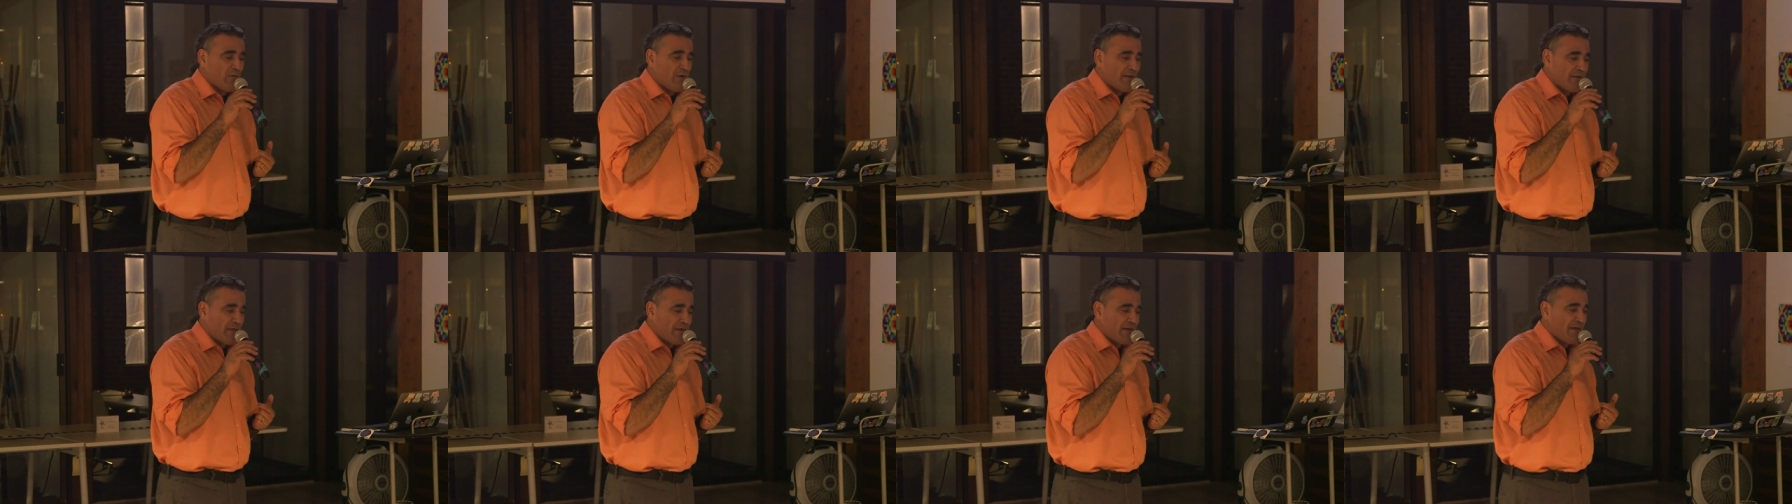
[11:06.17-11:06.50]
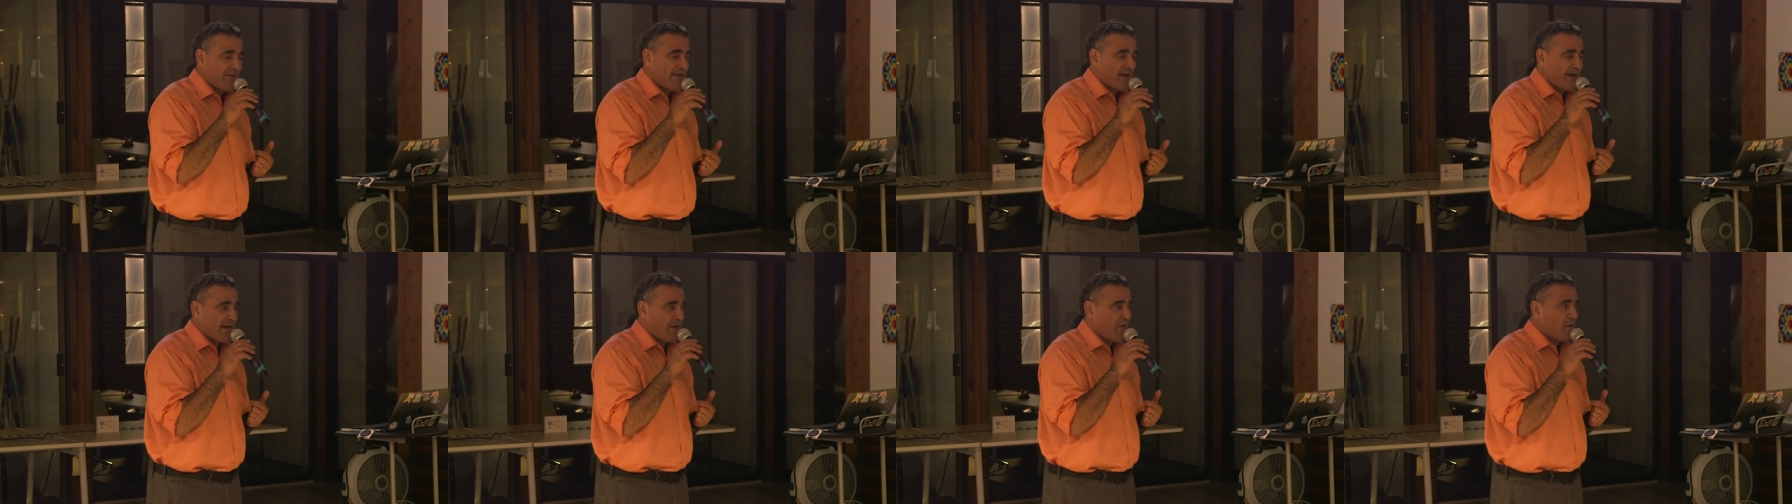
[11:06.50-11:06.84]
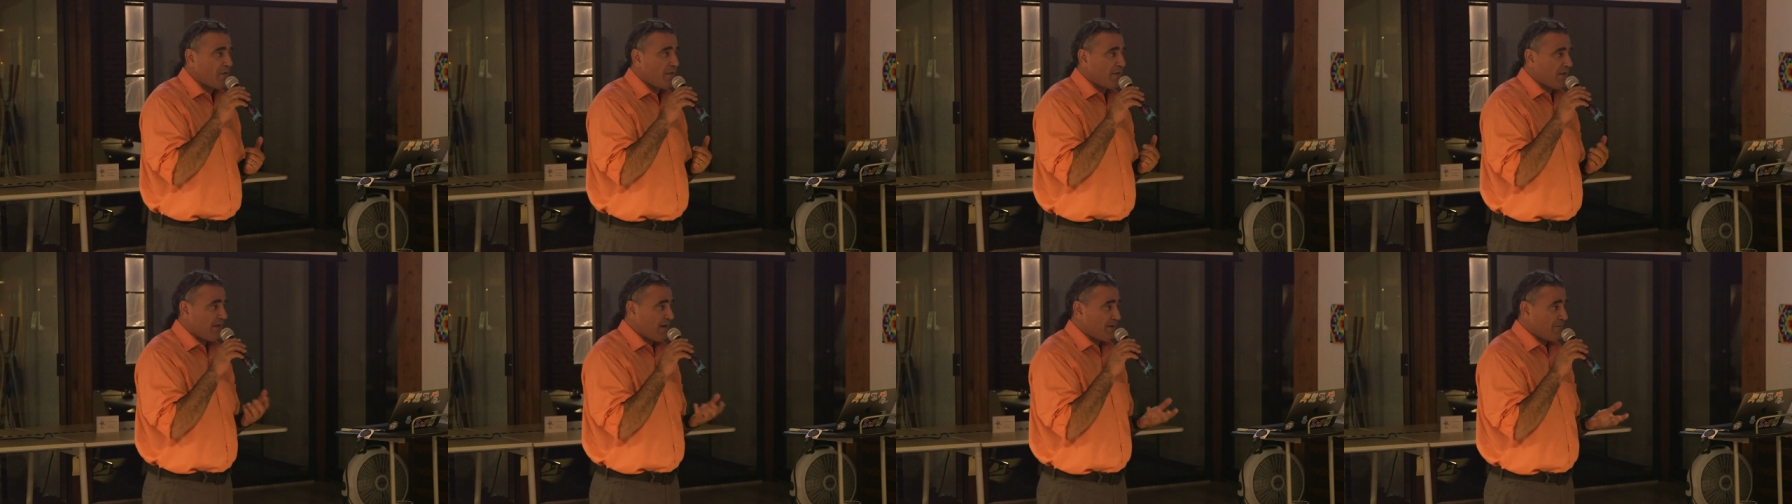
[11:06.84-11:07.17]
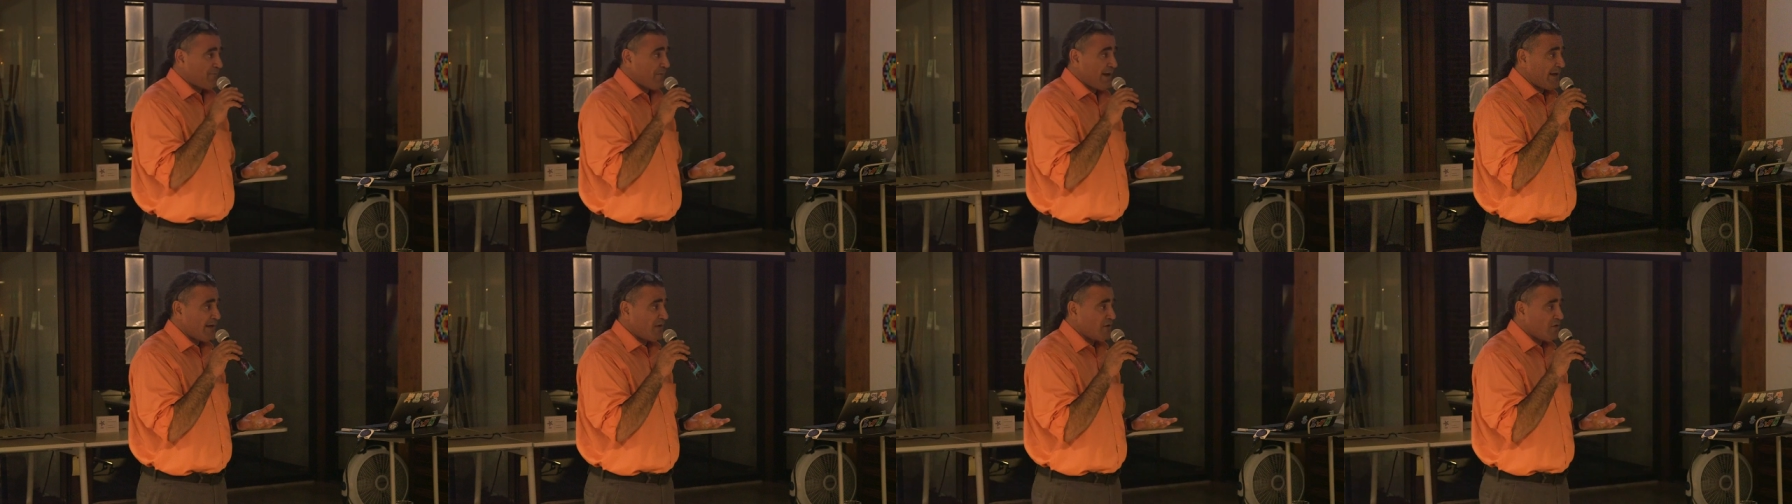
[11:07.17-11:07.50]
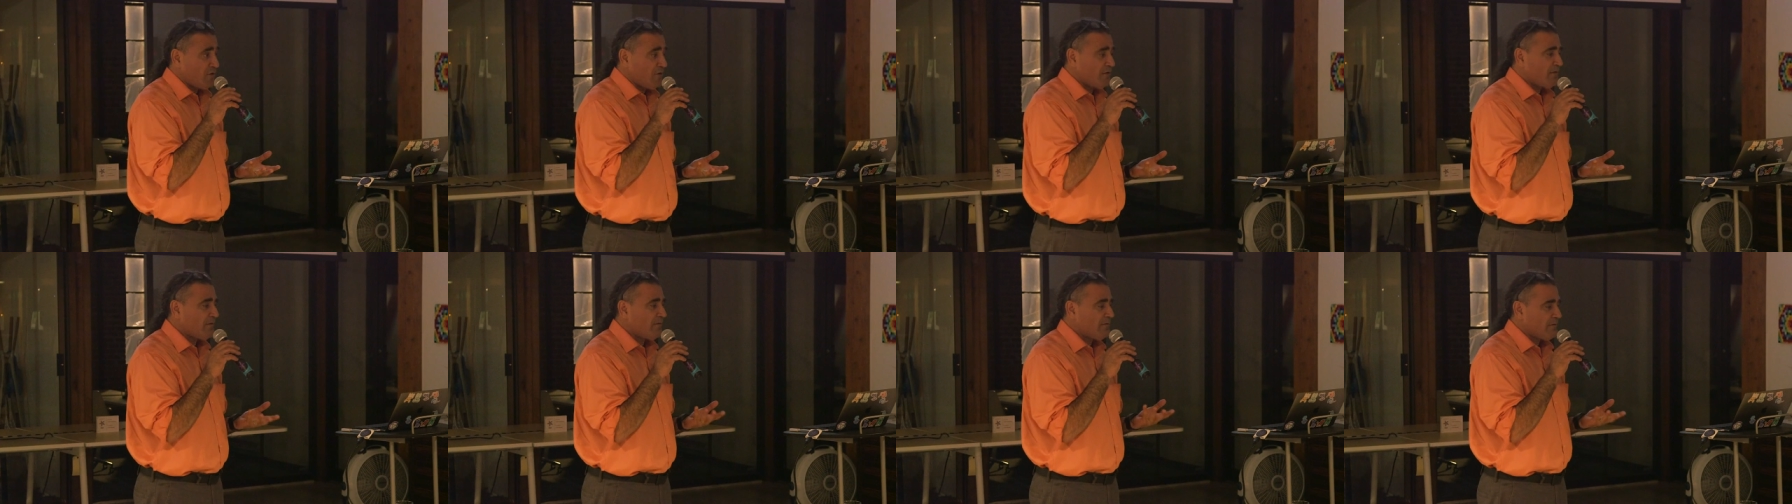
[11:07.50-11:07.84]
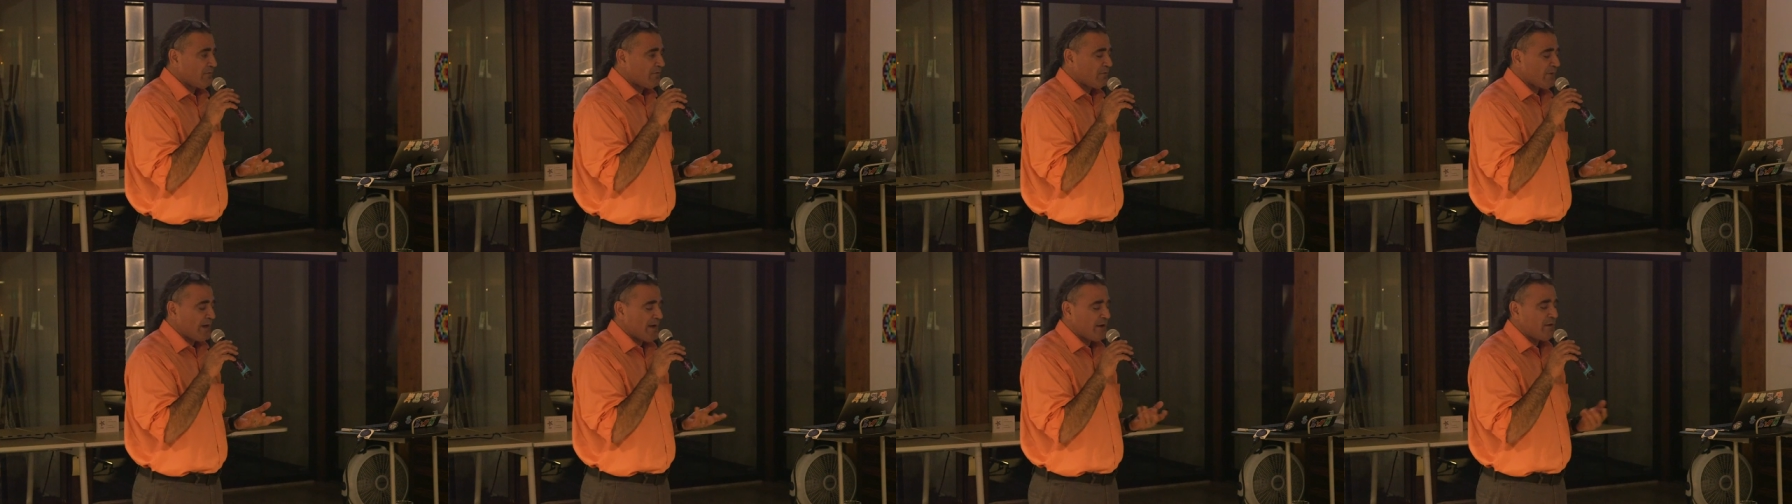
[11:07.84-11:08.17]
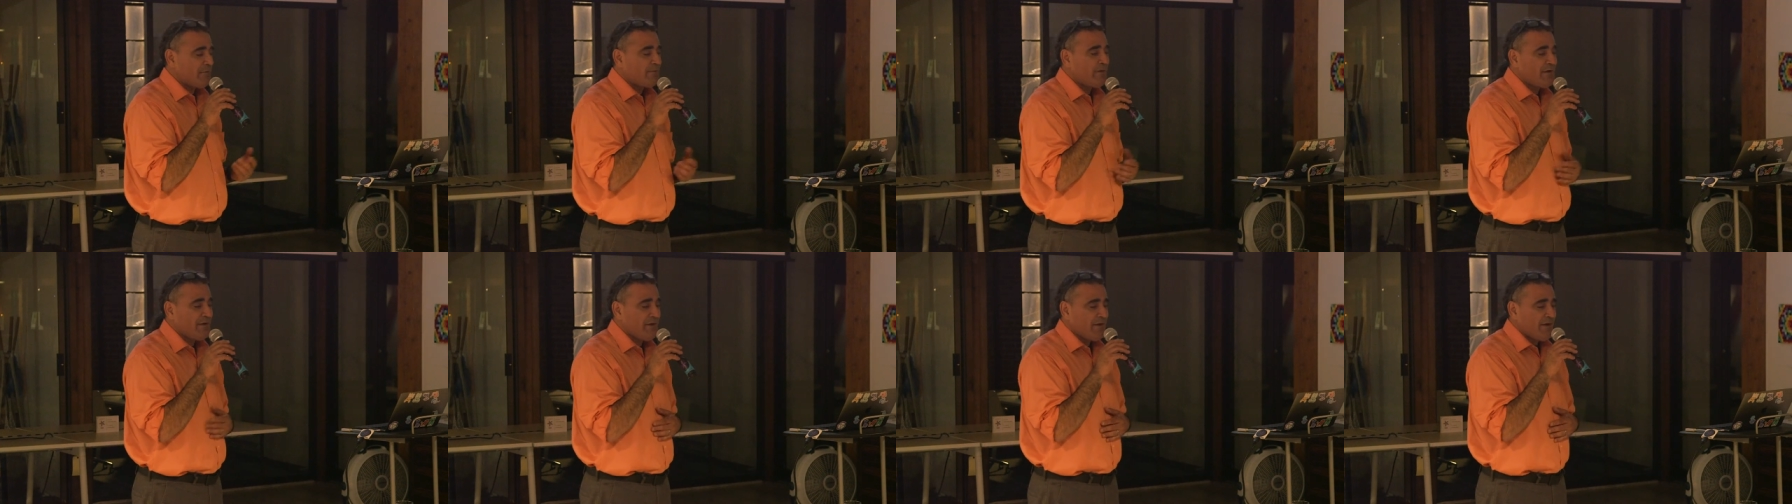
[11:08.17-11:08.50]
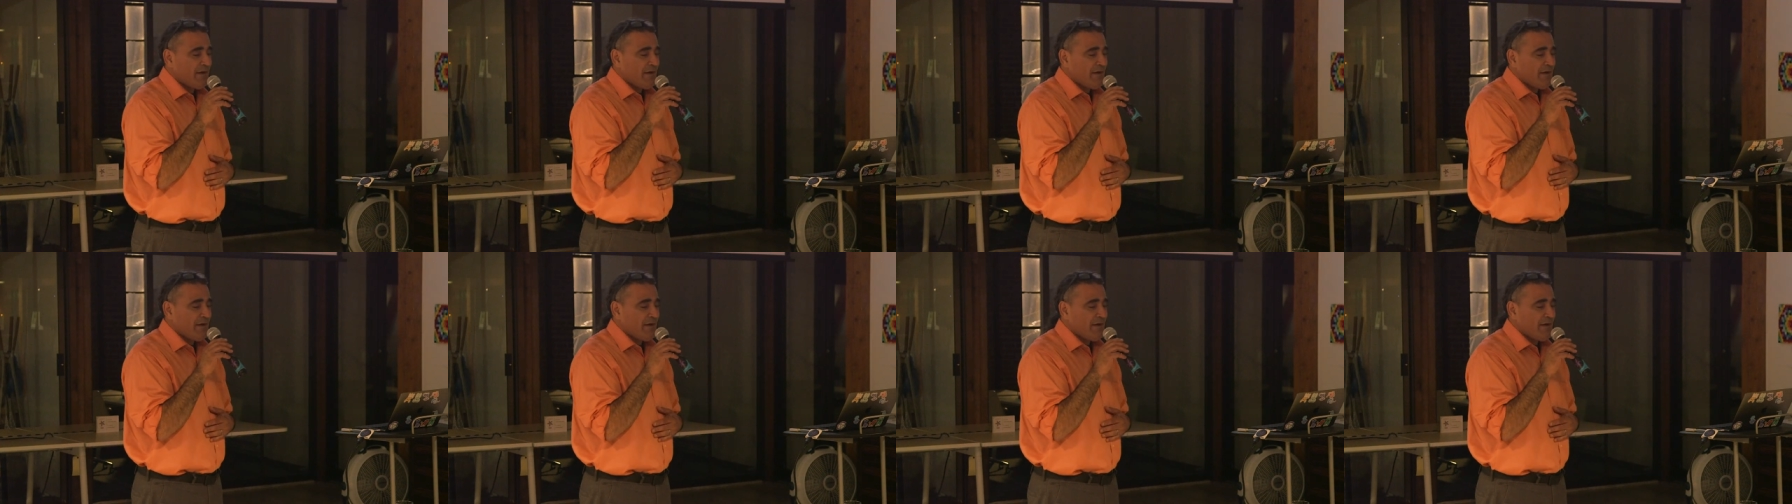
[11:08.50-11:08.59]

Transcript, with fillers: within the health and medical realm,